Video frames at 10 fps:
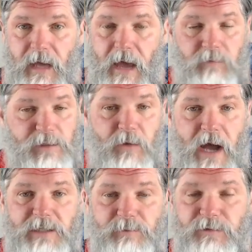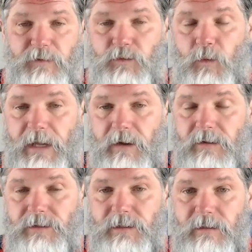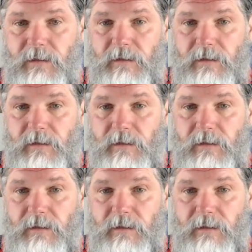and was prosperous for 20 years